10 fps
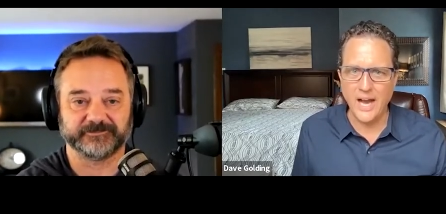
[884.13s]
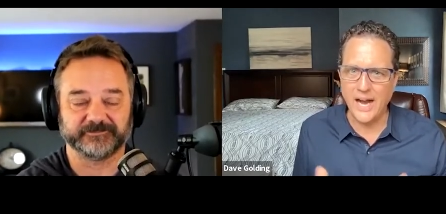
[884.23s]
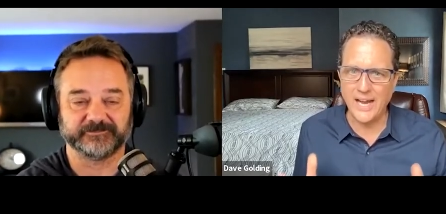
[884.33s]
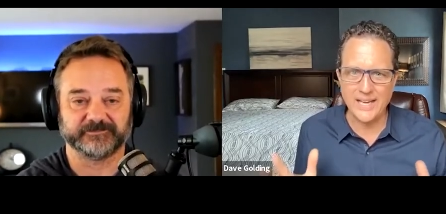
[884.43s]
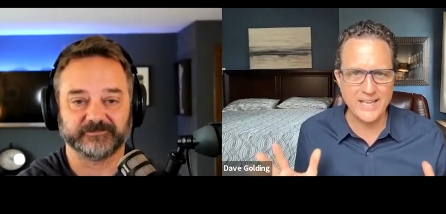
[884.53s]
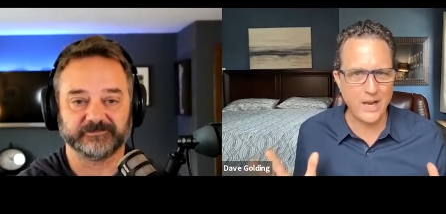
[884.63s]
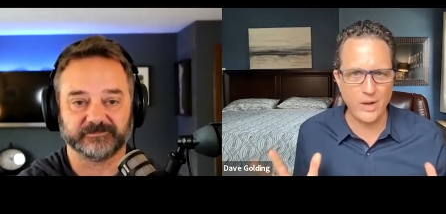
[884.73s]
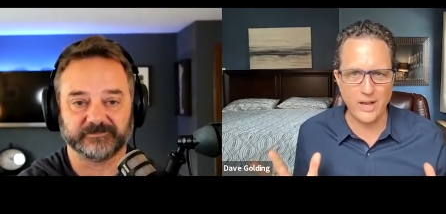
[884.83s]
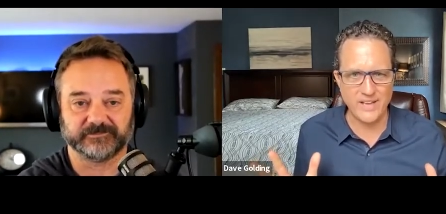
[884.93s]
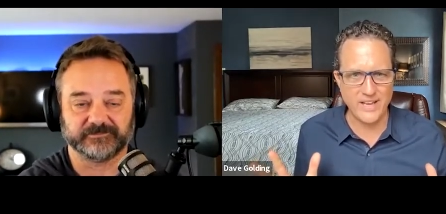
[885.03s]
Speaker 1: I
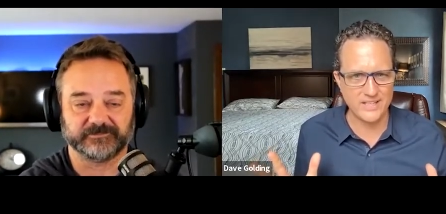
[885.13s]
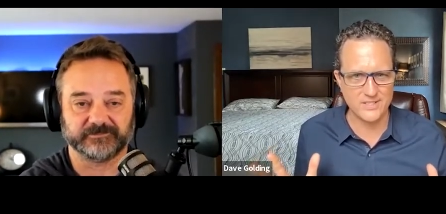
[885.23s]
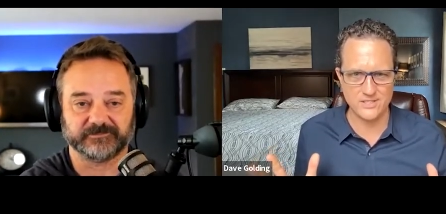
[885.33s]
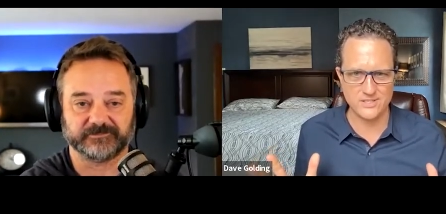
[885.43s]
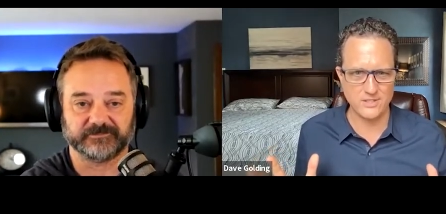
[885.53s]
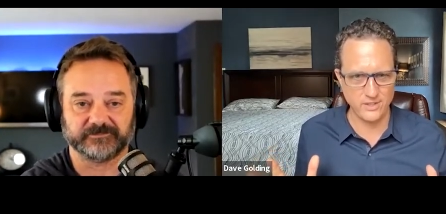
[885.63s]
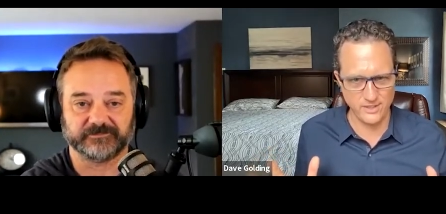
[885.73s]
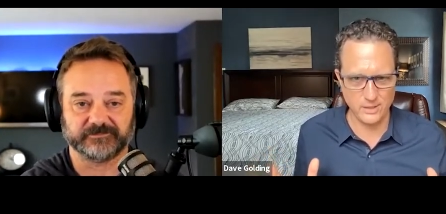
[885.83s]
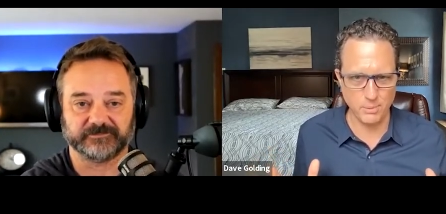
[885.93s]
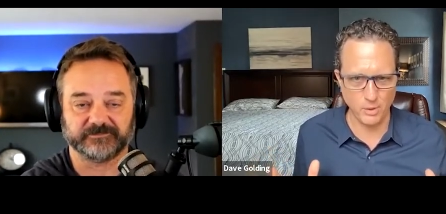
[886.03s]
now have access to the
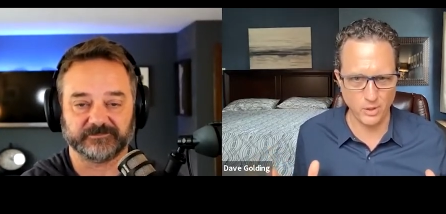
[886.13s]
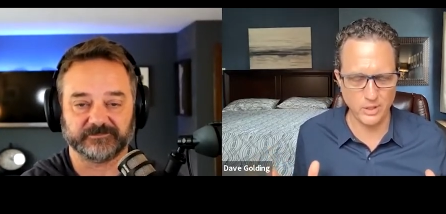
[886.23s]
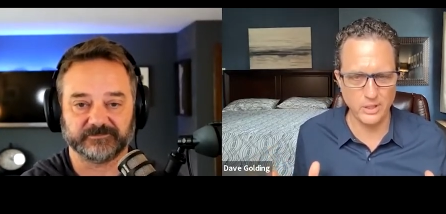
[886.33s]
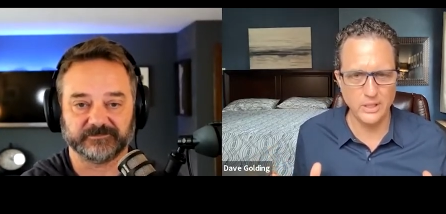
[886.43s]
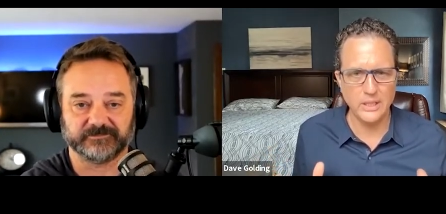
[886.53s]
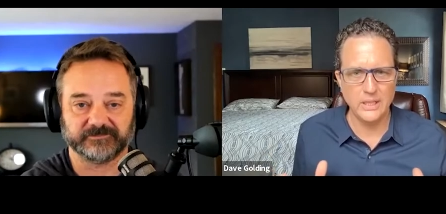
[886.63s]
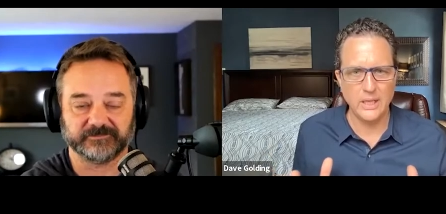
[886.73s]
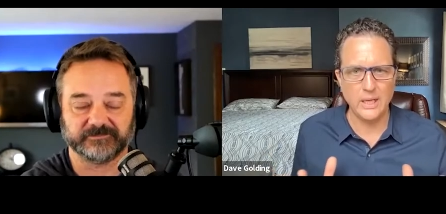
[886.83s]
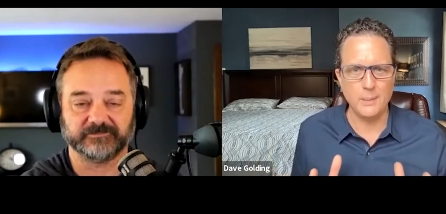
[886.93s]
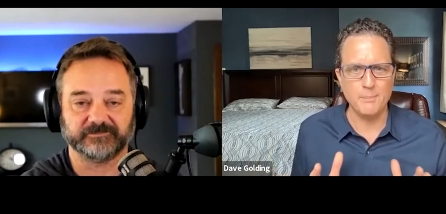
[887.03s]
theme park.
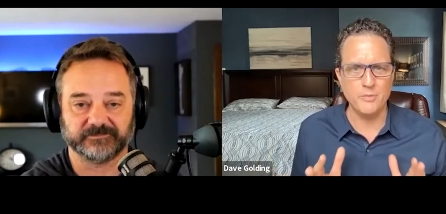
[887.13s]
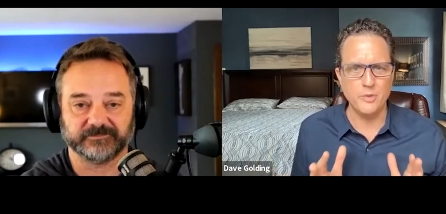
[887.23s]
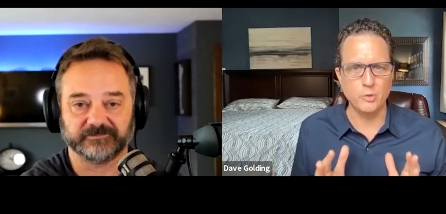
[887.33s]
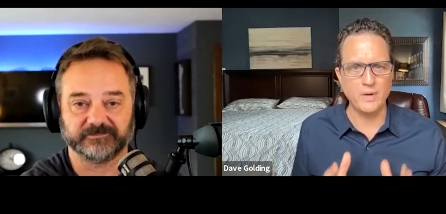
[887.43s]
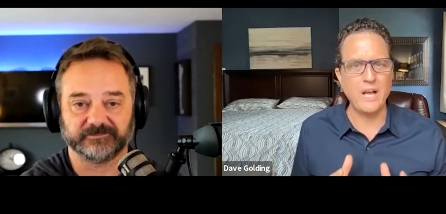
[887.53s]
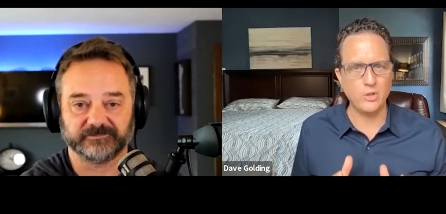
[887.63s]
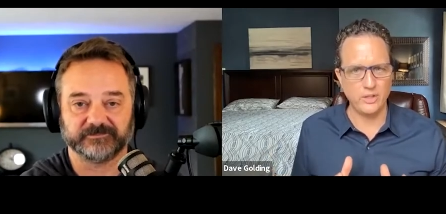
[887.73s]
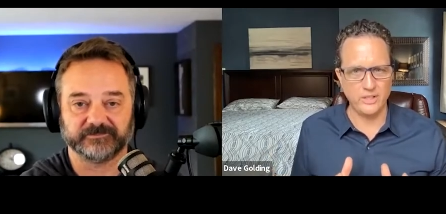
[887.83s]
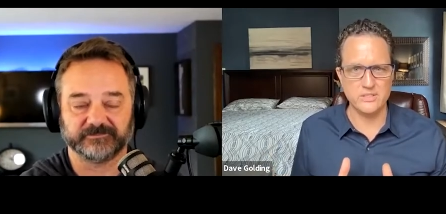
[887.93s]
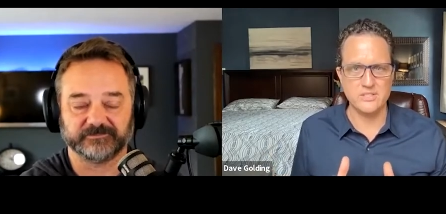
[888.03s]
Um, the
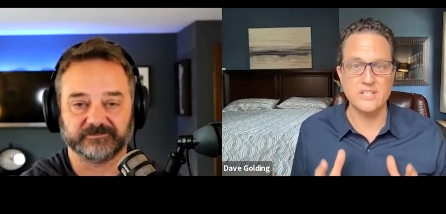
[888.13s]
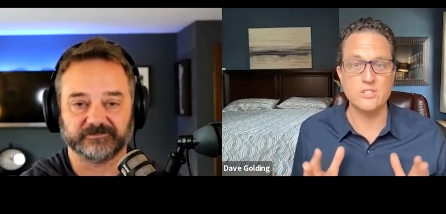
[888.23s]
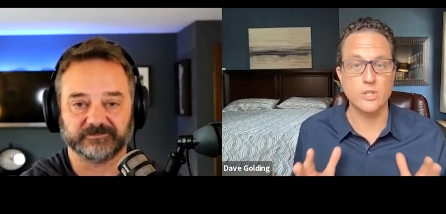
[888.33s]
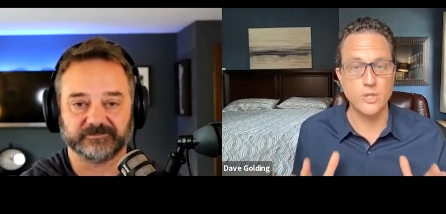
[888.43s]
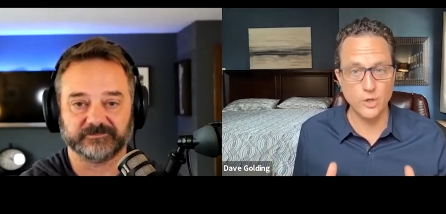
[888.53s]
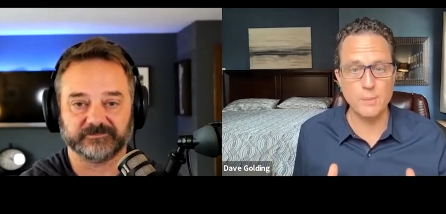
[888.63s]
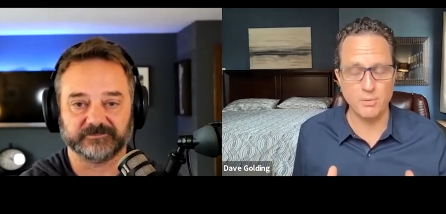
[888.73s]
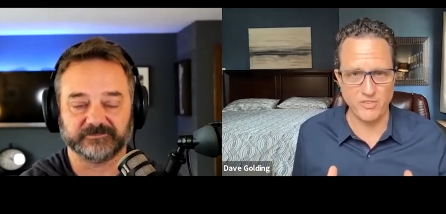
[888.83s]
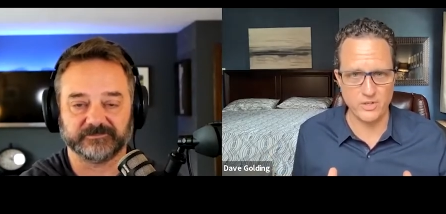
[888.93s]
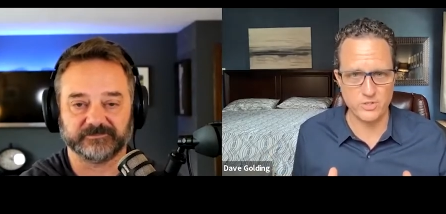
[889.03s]
reality is as security
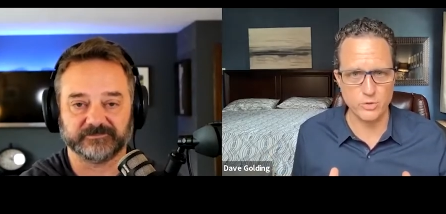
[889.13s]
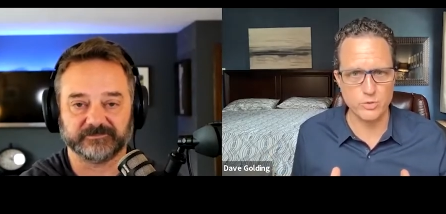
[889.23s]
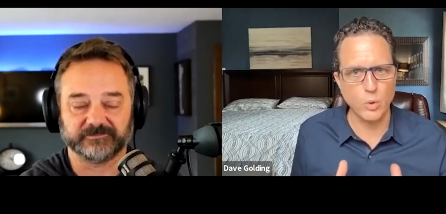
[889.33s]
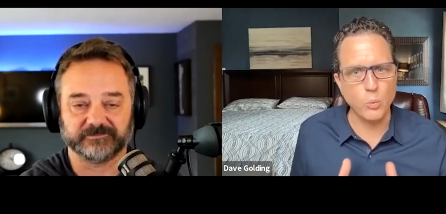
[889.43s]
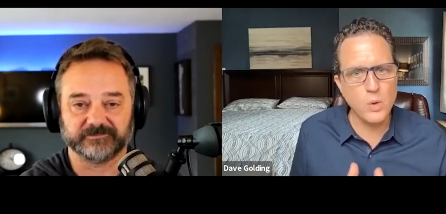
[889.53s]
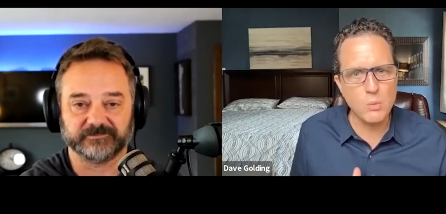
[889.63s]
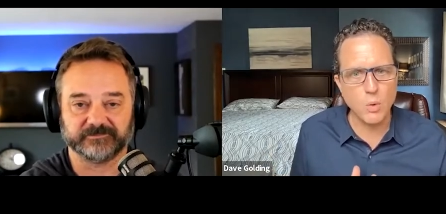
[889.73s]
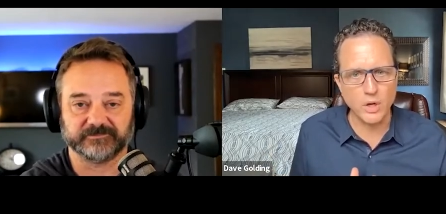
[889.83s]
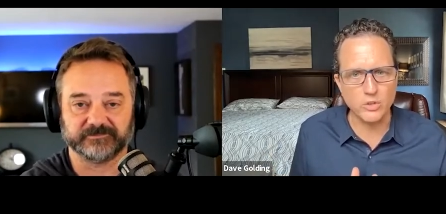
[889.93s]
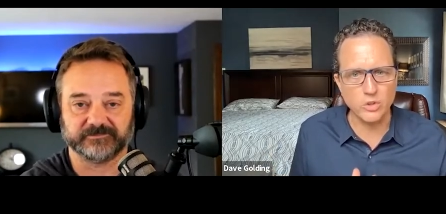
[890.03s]
professionals, what we
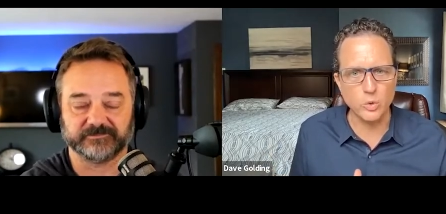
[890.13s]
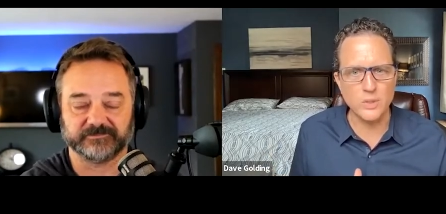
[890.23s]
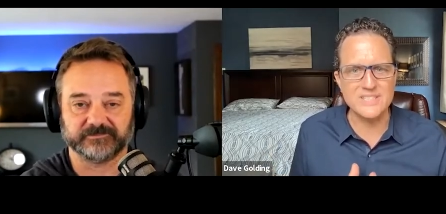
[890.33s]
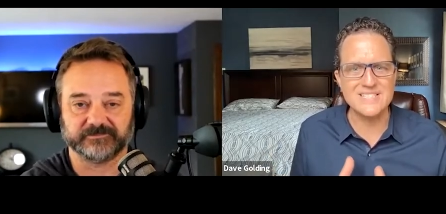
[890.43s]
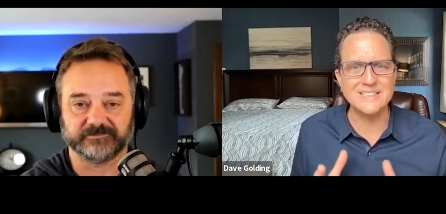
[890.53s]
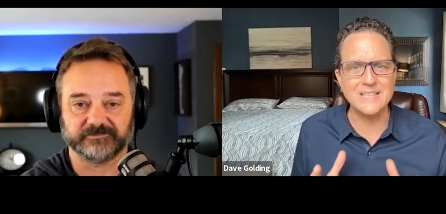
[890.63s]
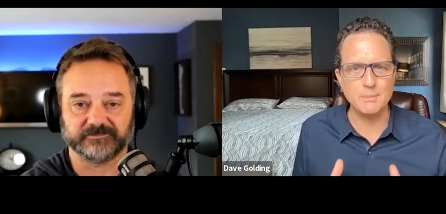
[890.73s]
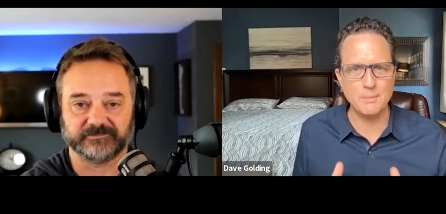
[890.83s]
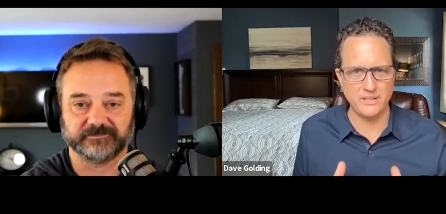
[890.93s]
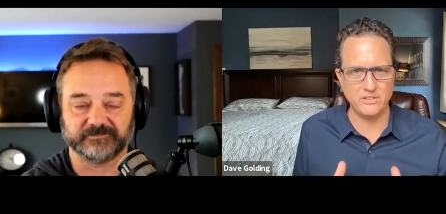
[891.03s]
want to do is
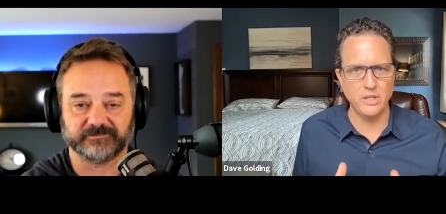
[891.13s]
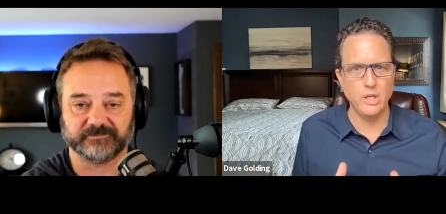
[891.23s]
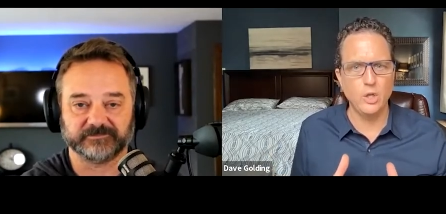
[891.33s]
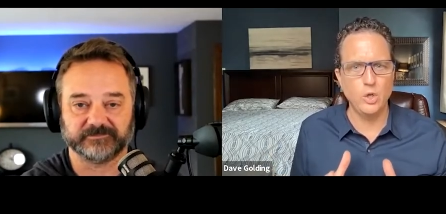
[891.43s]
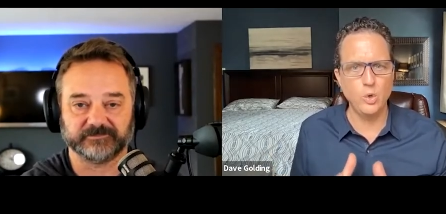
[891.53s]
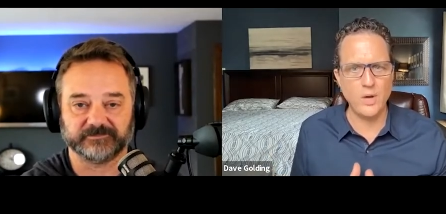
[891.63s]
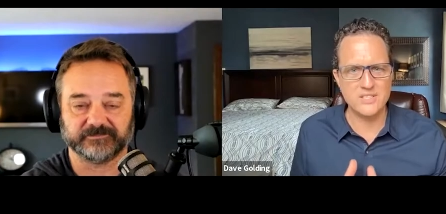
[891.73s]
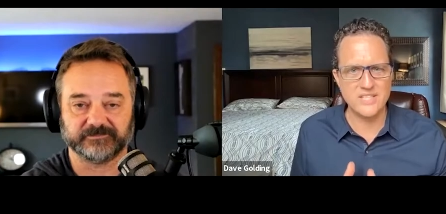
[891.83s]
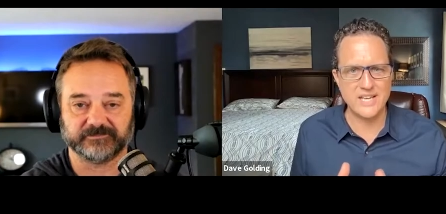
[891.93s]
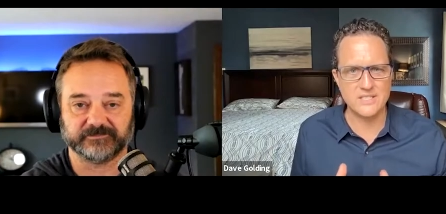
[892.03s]
limit who
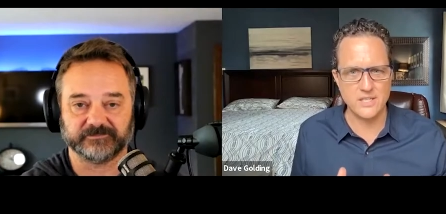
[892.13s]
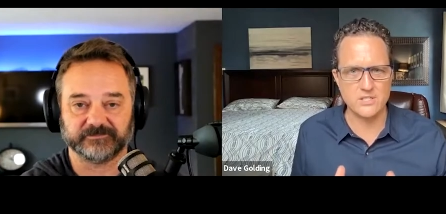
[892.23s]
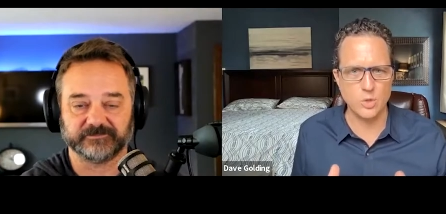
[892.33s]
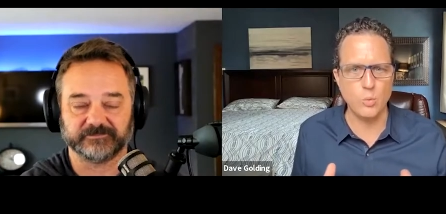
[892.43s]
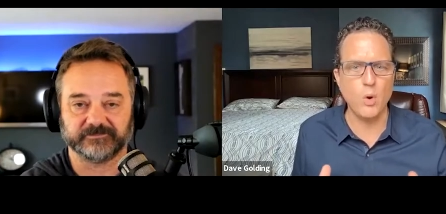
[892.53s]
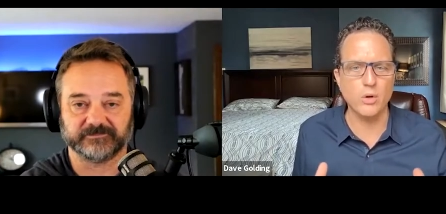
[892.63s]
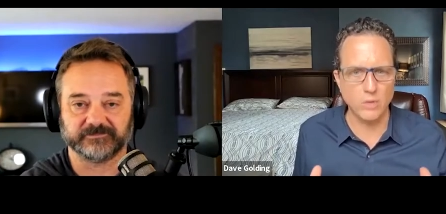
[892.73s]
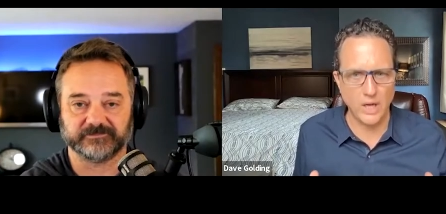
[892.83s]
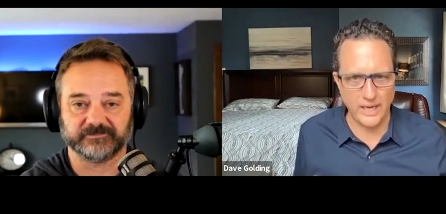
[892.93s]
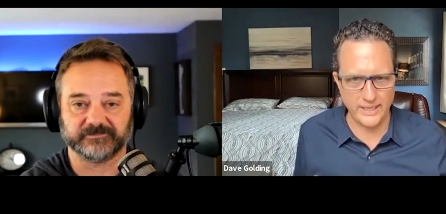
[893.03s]
has access to
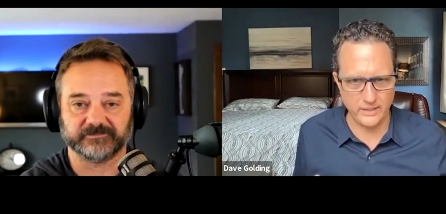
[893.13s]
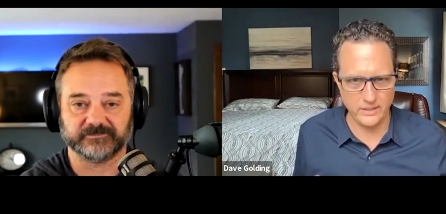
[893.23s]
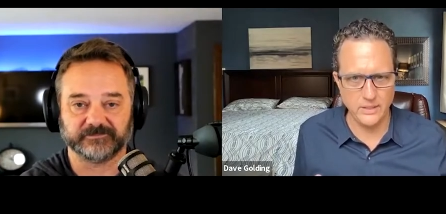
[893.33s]
what ride.